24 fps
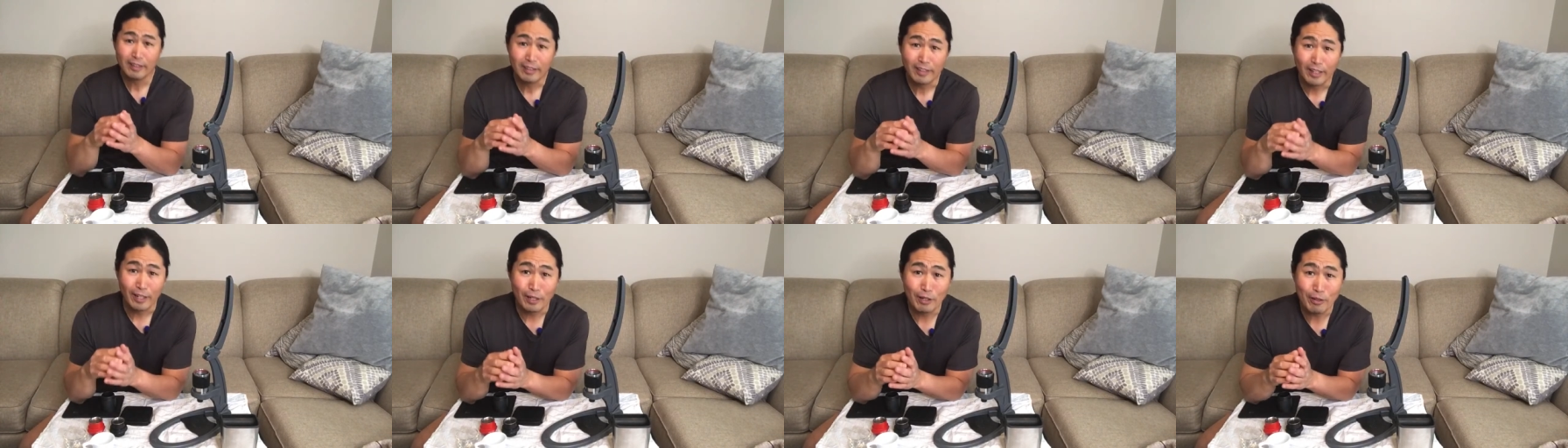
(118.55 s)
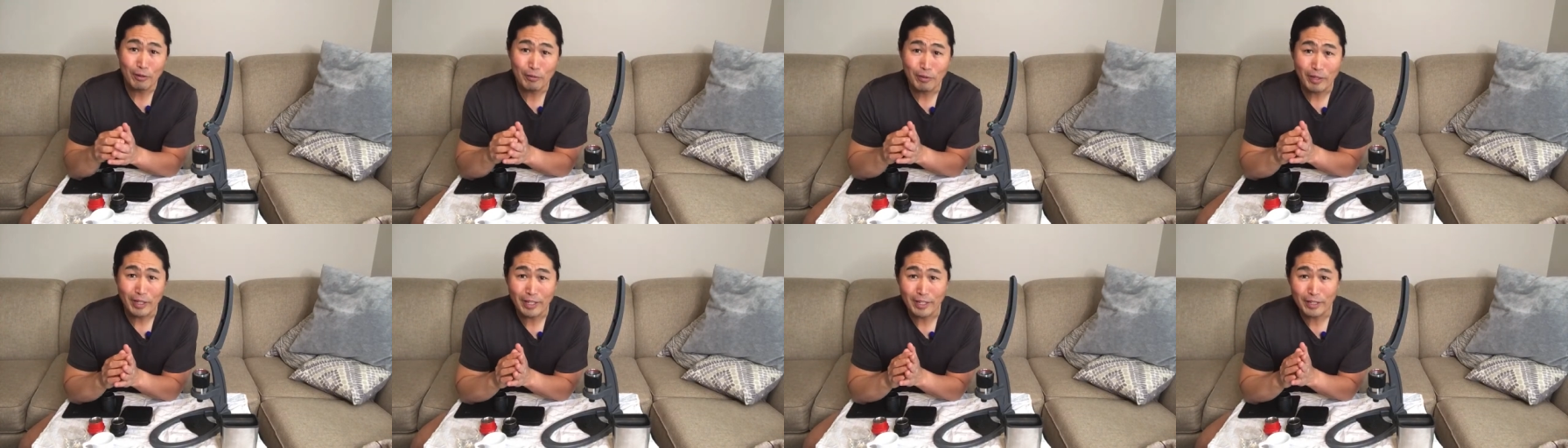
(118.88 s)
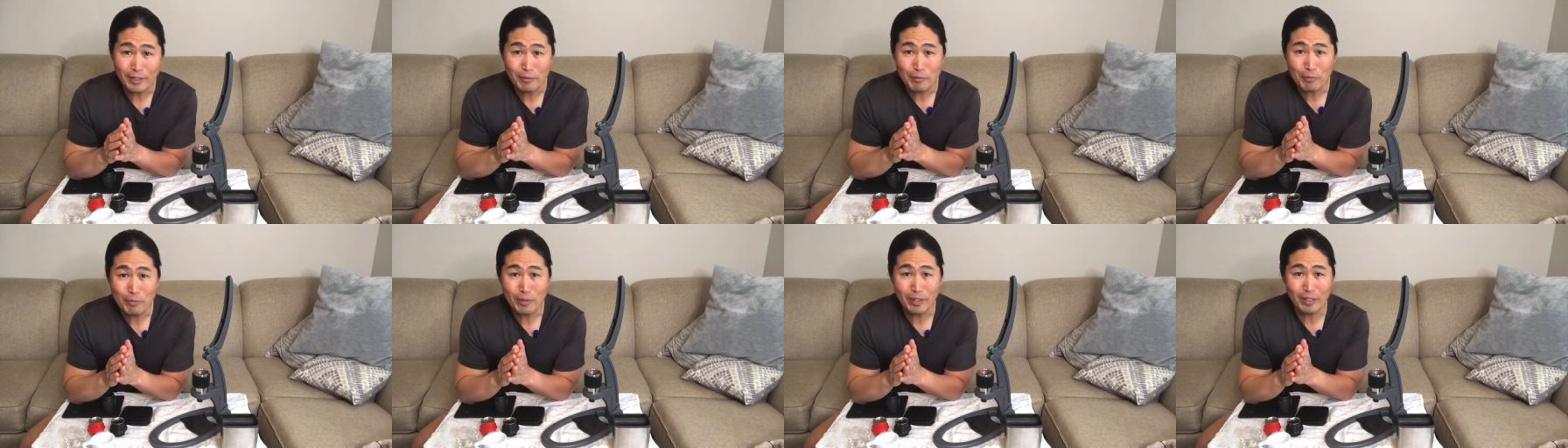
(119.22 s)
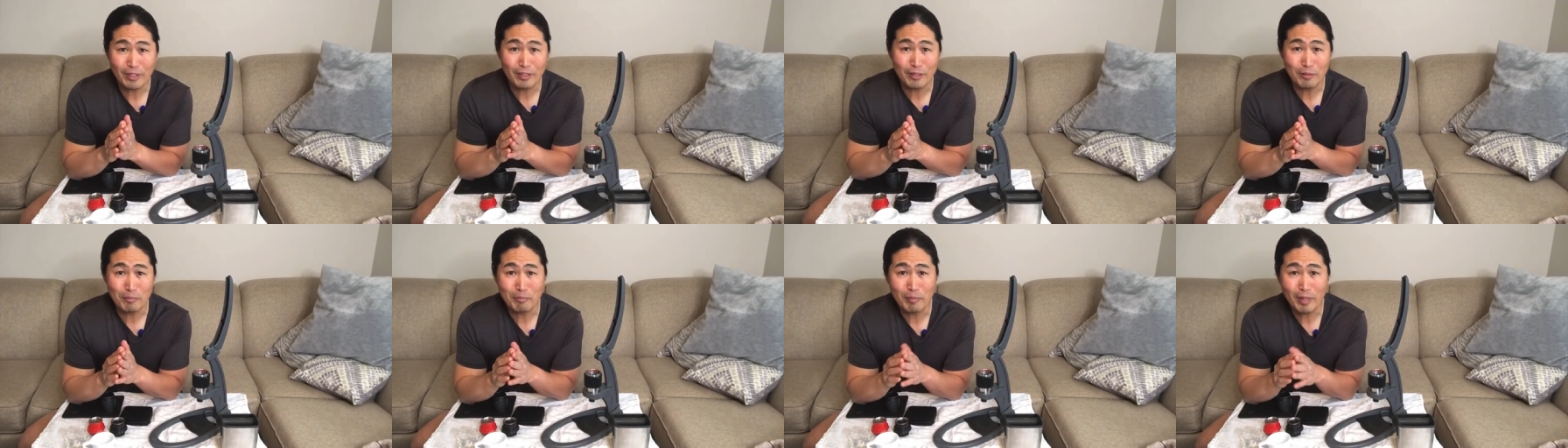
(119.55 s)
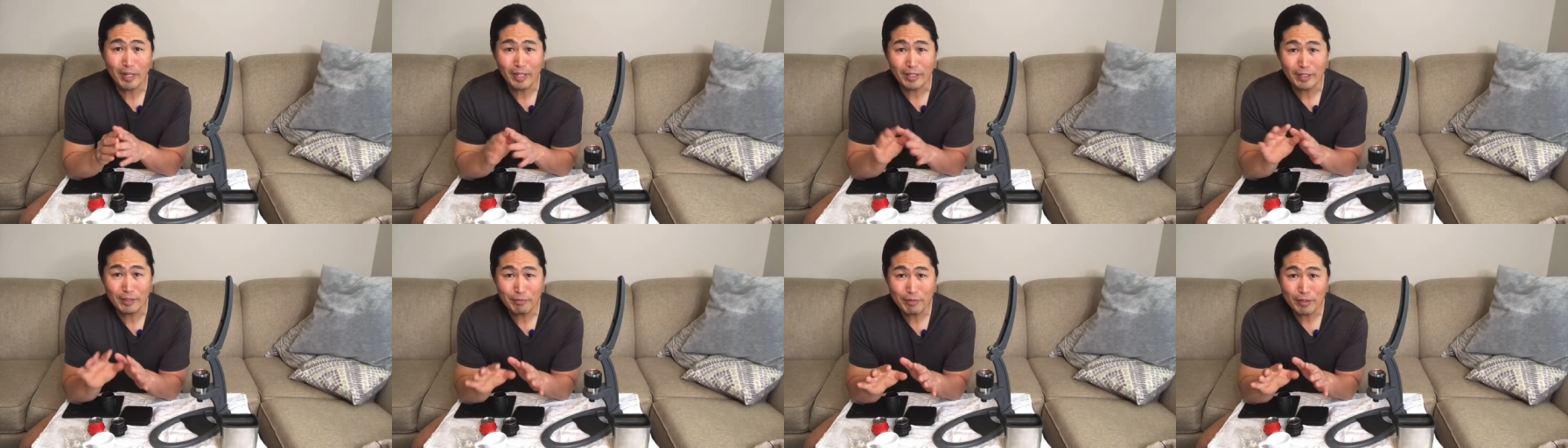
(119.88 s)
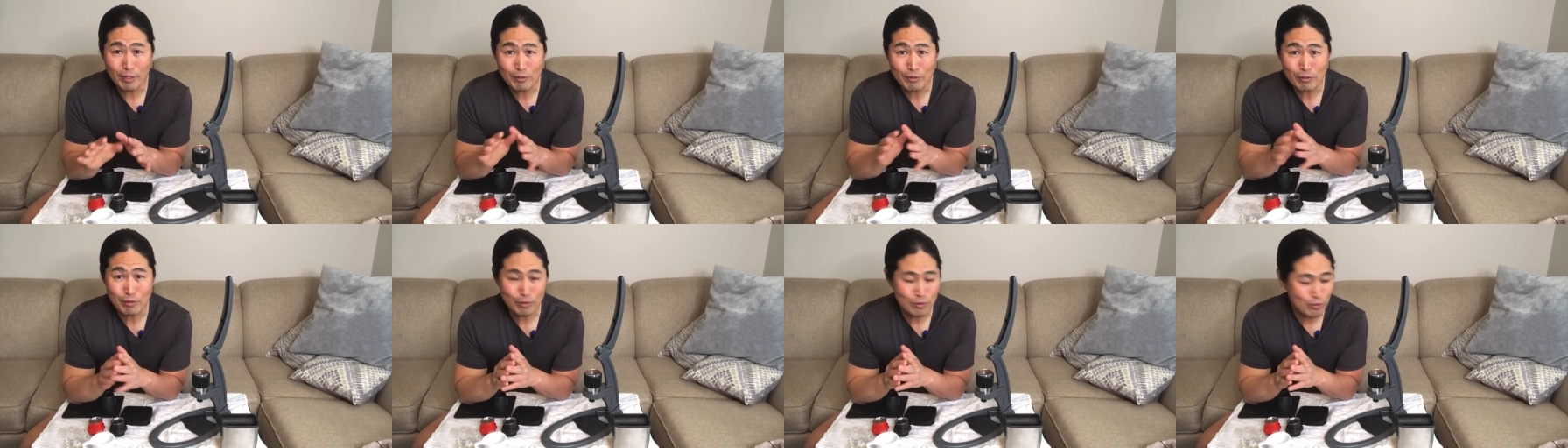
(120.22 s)
Hello and welcome back. If
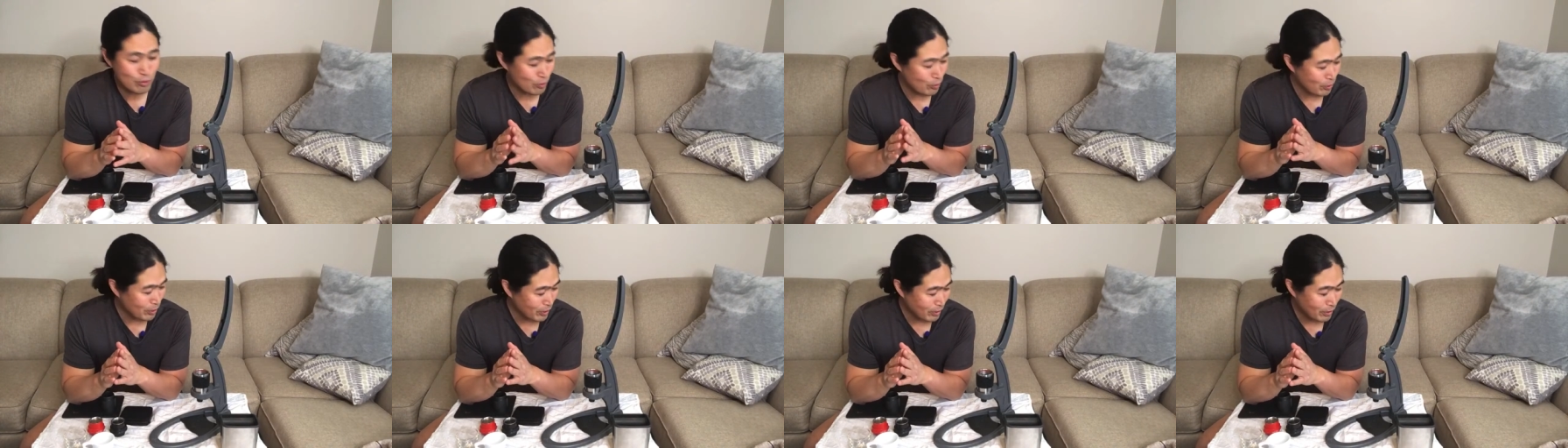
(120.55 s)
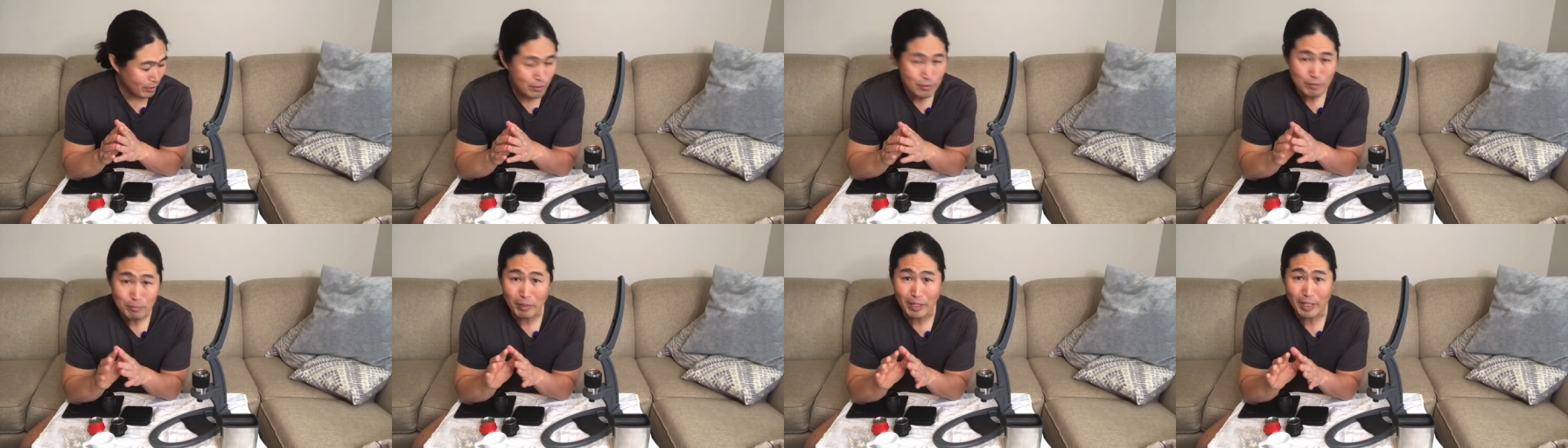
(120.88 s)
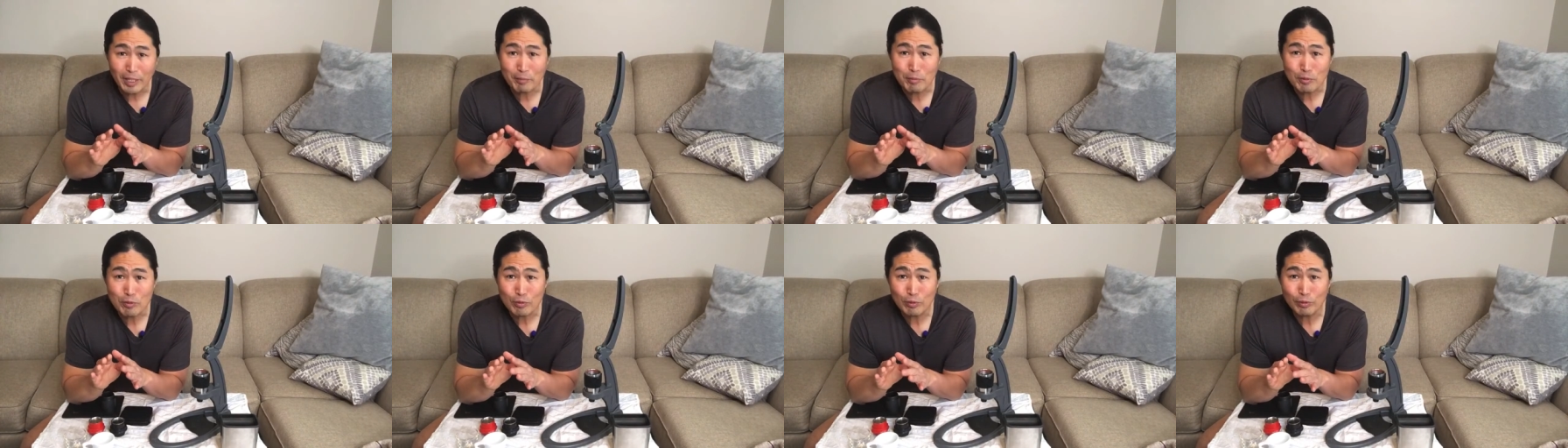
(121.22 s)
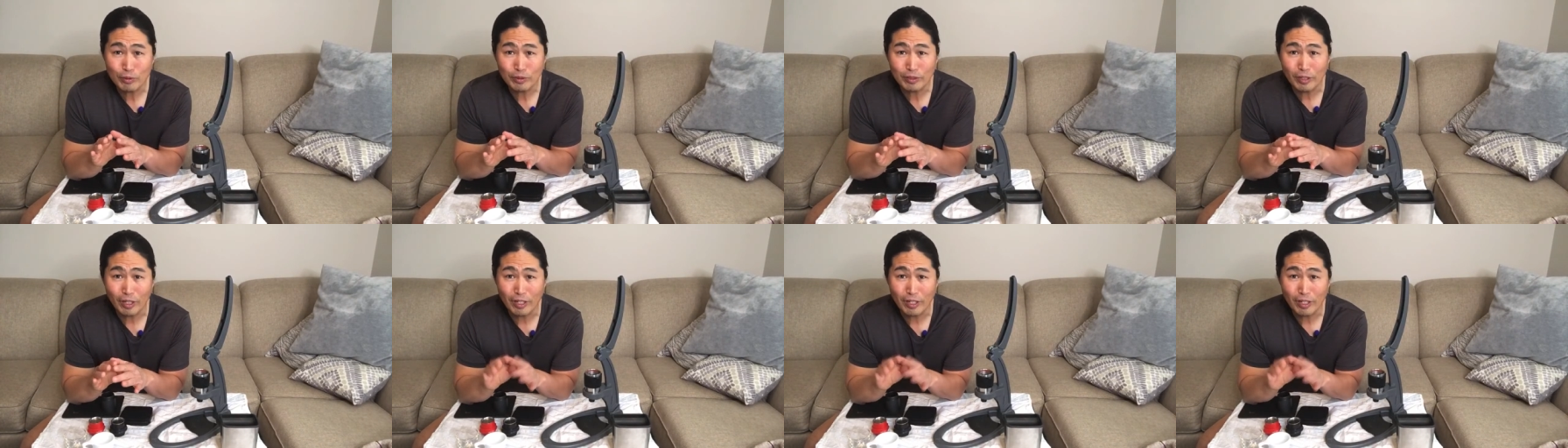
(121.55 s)
you're just joining us, my name is Hoon.